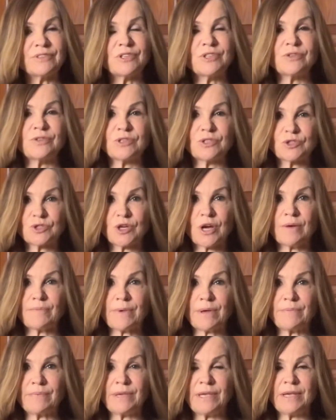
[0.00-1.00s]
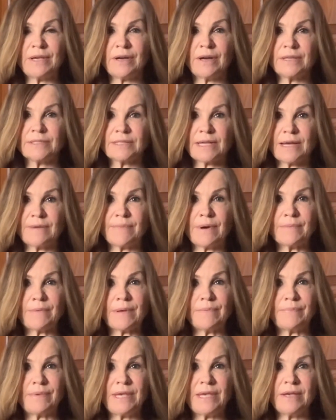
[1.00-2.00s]
to do is chop my pecans. I bought my
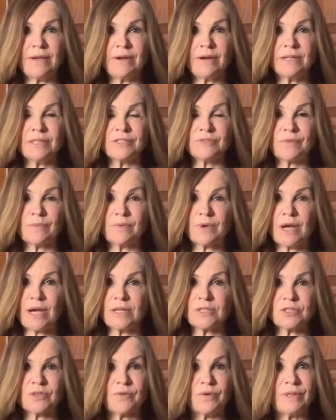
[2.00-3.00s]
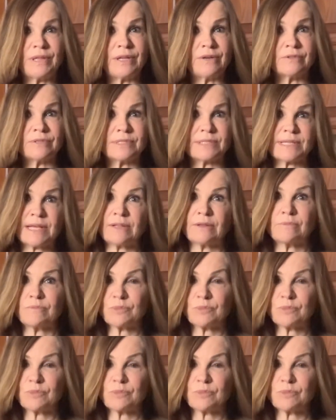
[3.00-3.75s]
pecans from Costco and they don't sell them